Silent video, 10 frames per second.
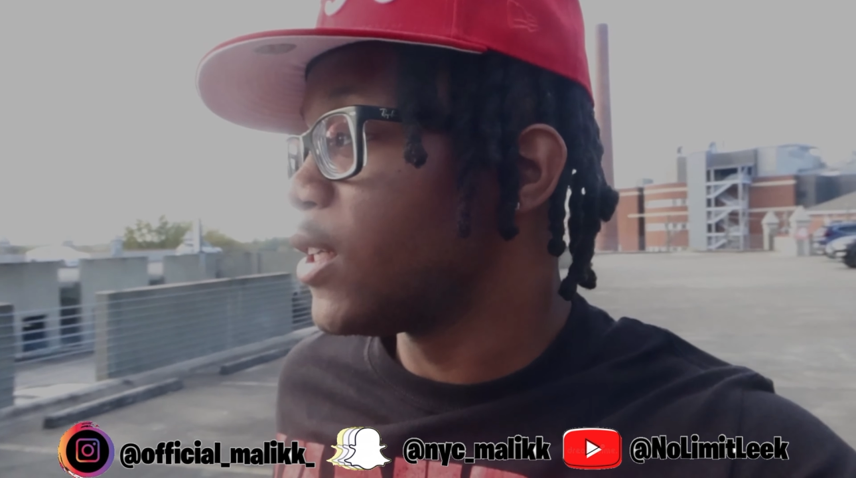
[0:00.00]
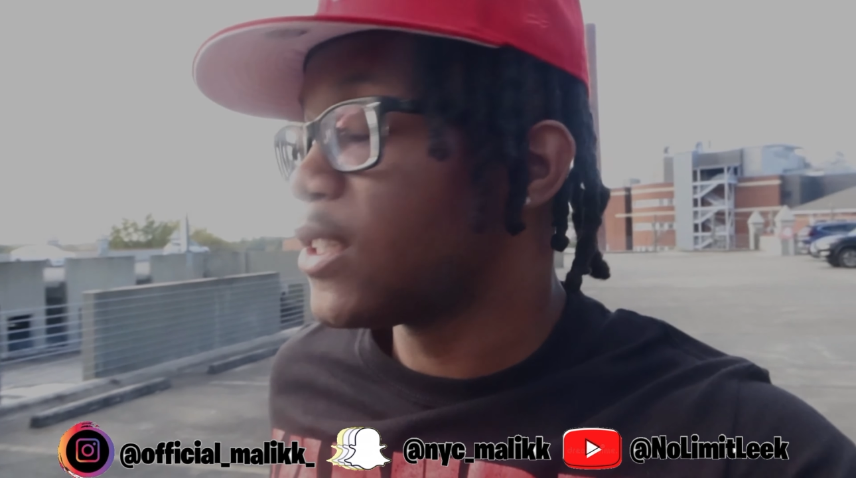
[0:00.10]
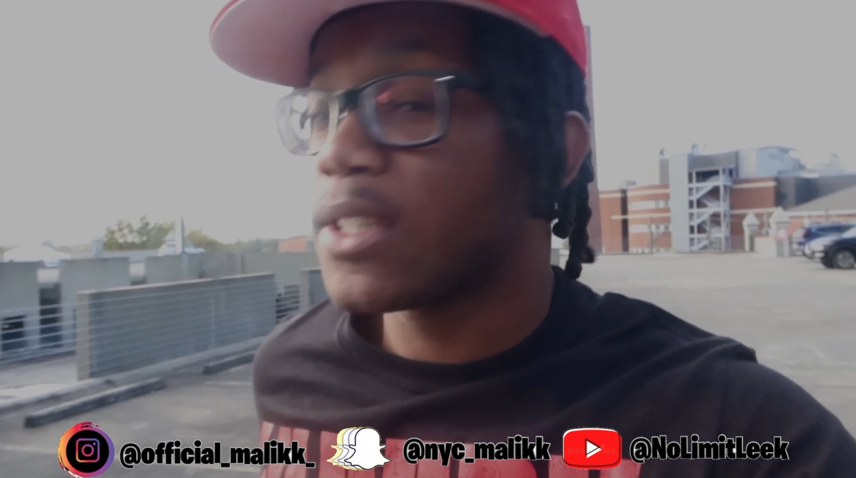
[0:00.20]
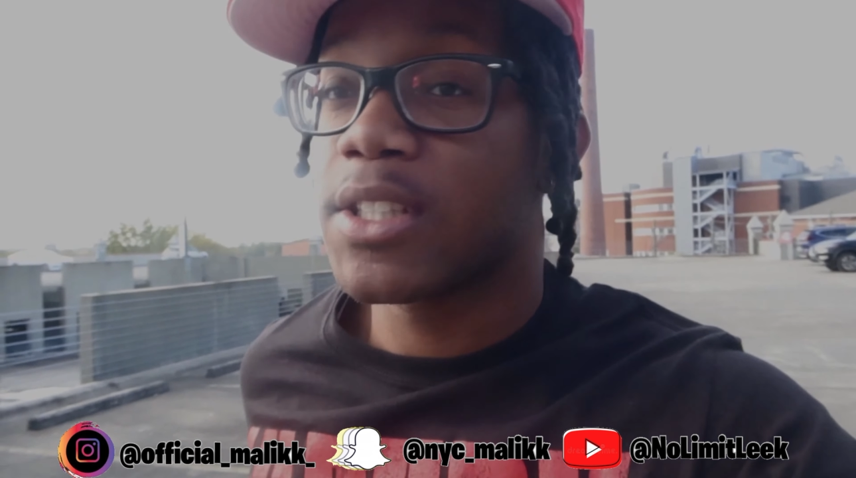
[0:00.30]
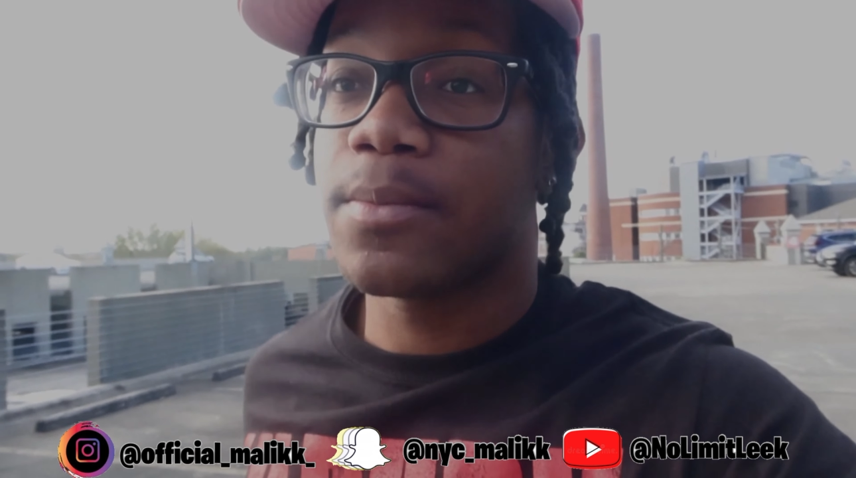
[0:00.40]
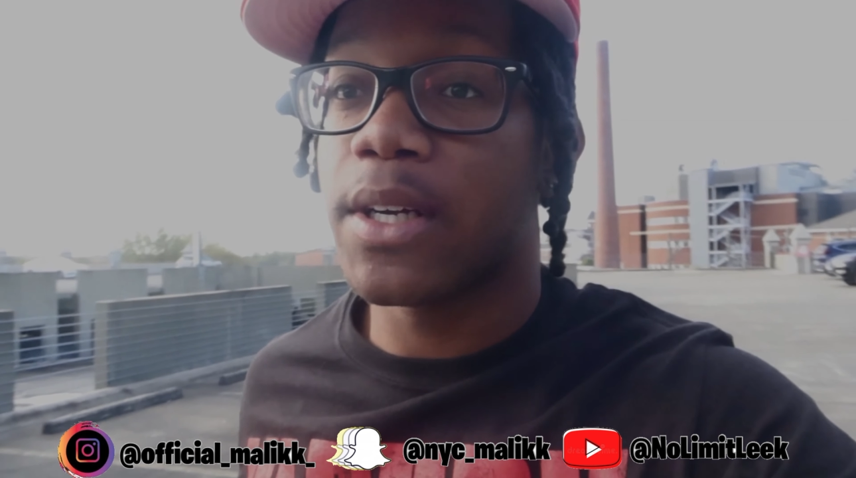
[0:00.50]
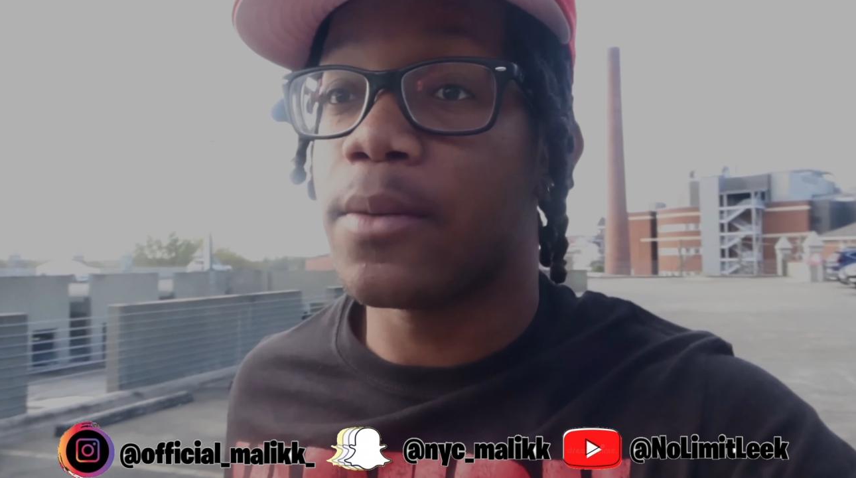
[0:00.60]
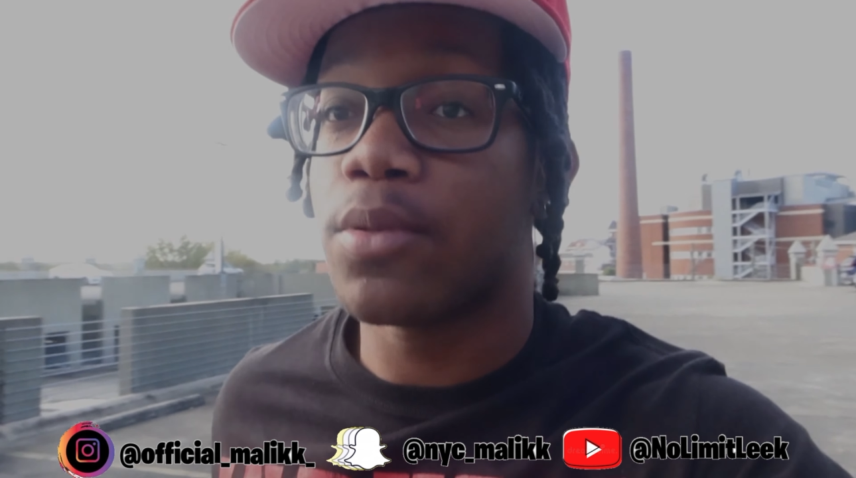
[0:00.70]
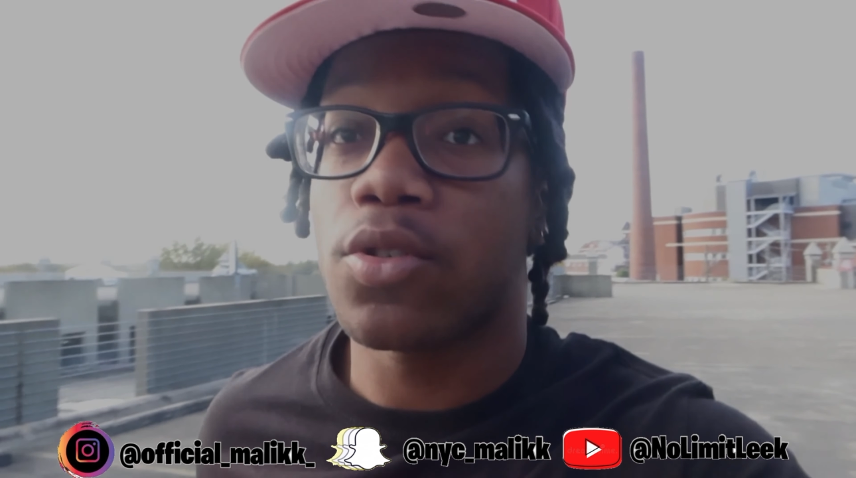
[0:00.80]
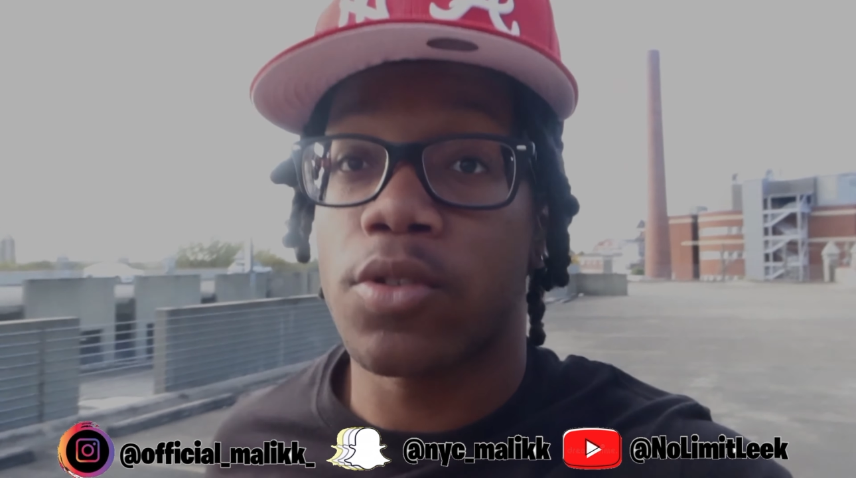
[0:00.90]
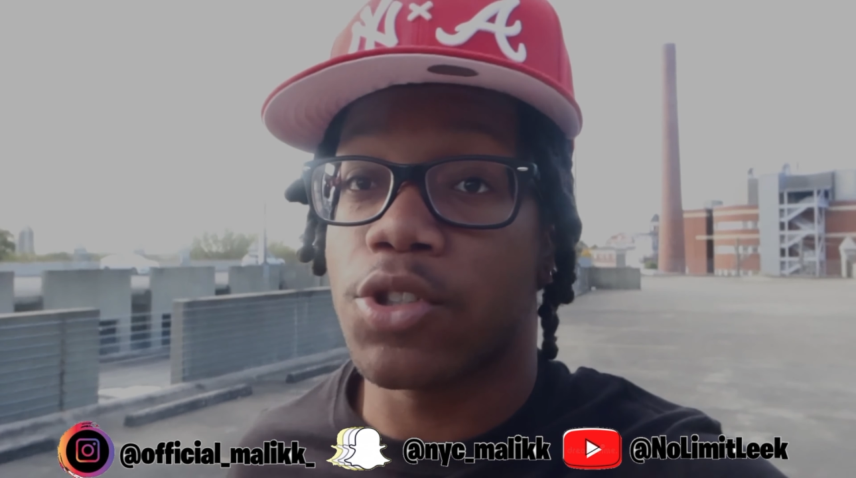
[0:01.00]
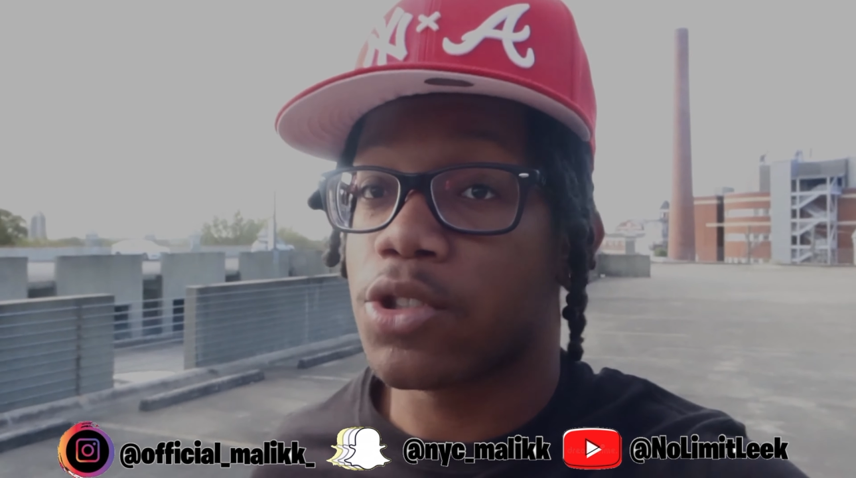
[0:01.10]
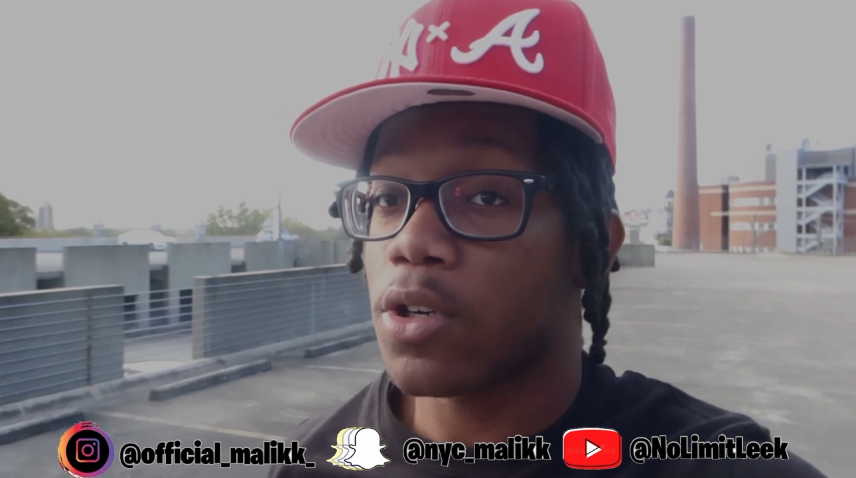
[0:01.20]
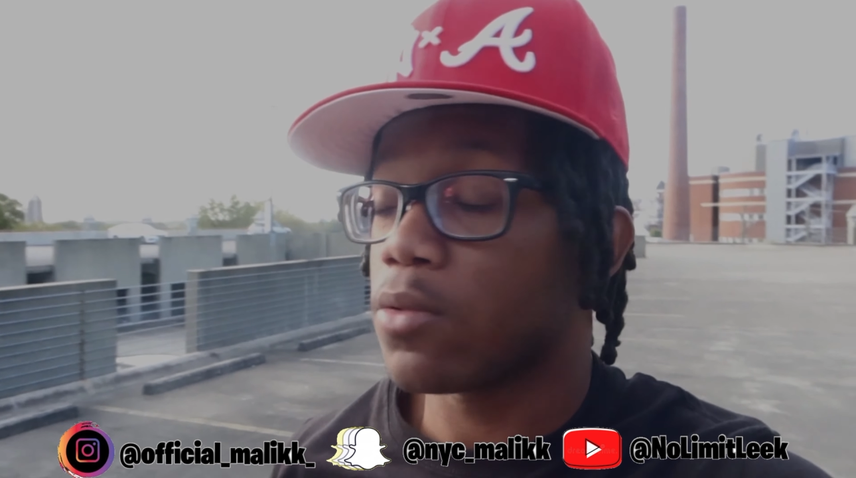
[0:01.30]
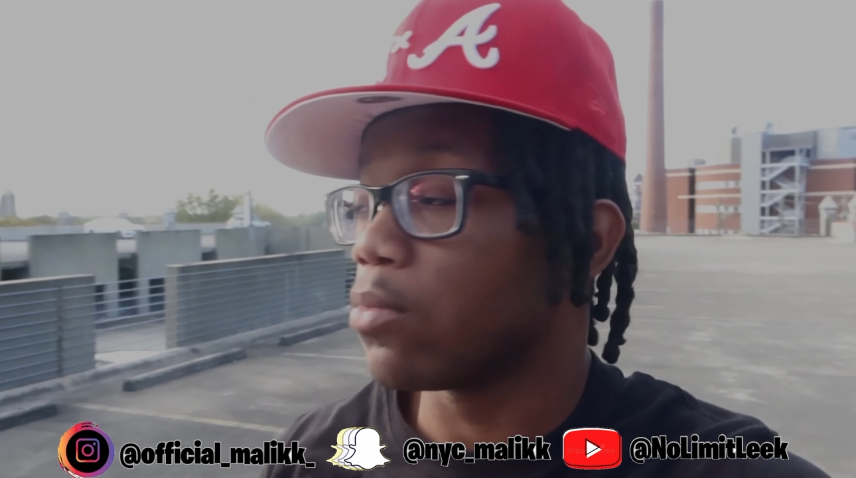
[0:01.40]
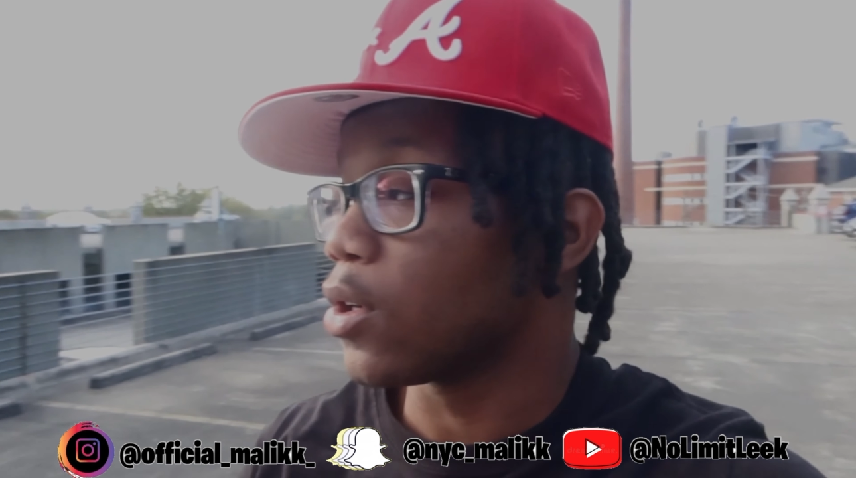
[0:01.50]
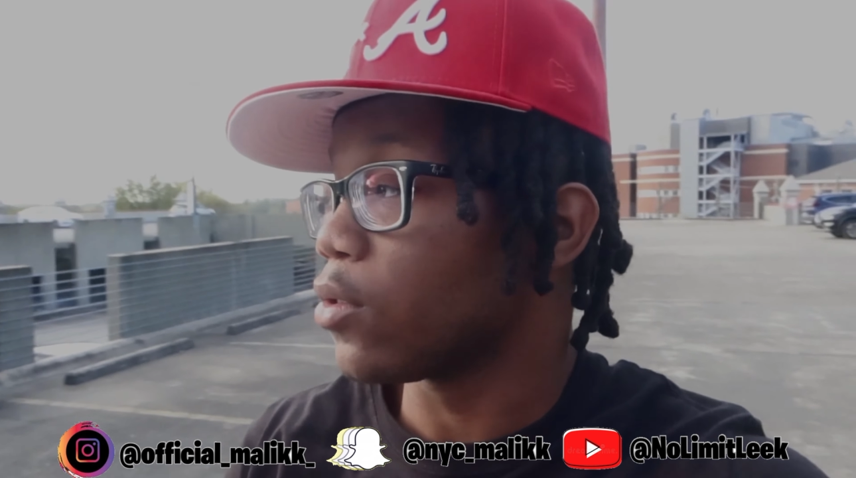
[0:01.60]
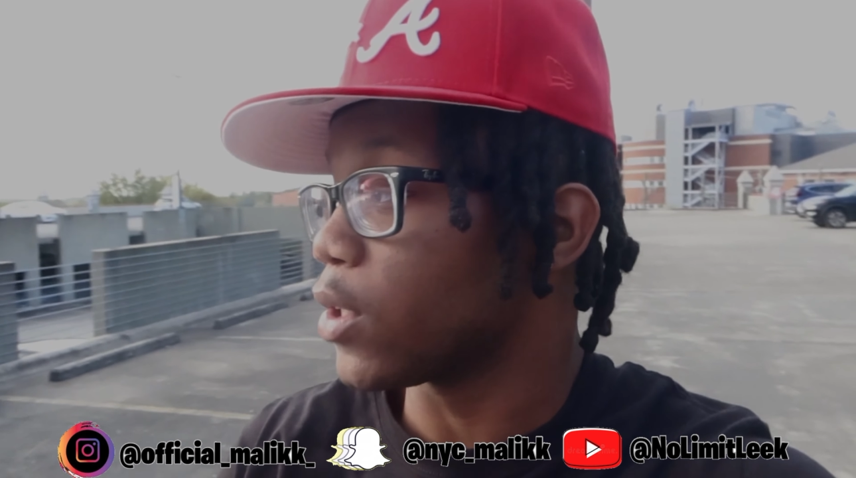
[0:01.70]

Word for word: these niggas better put on a show, bro,